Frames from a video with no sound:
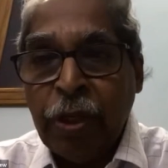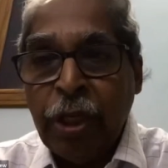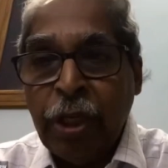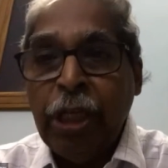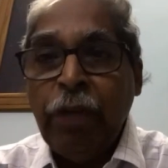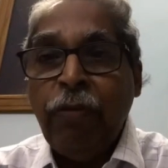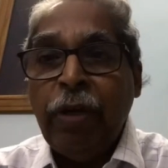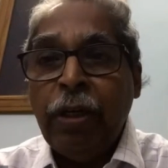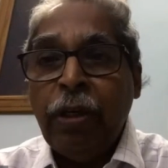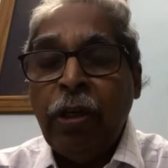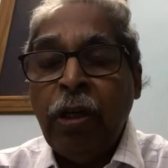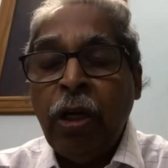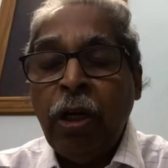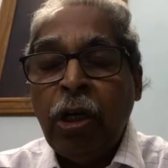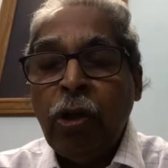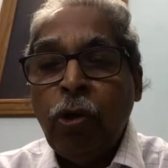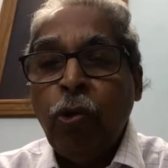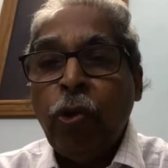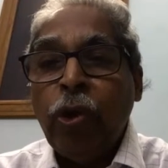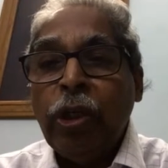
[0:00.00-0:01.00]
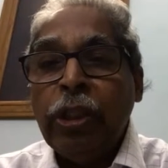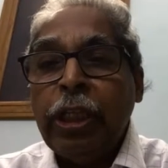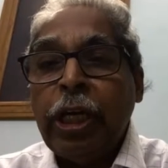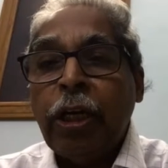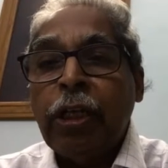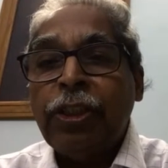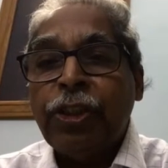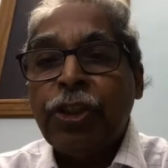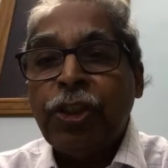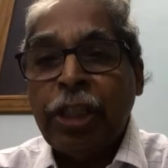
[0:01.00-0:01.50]
even during
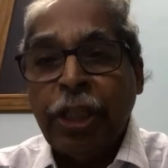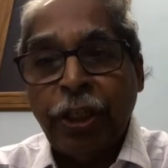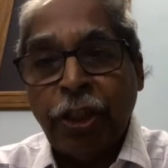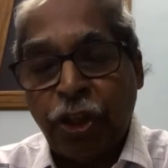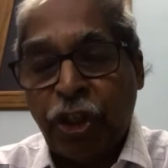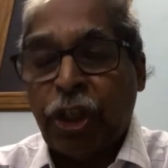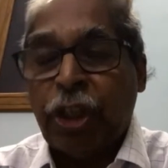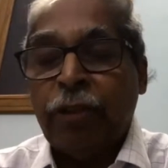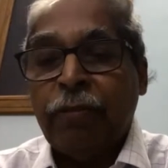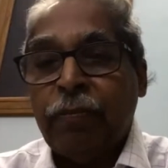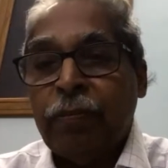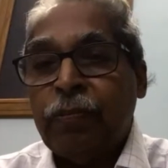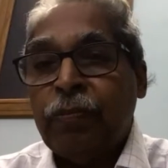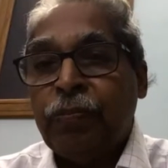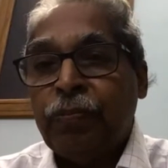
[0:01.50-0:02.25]
that stage.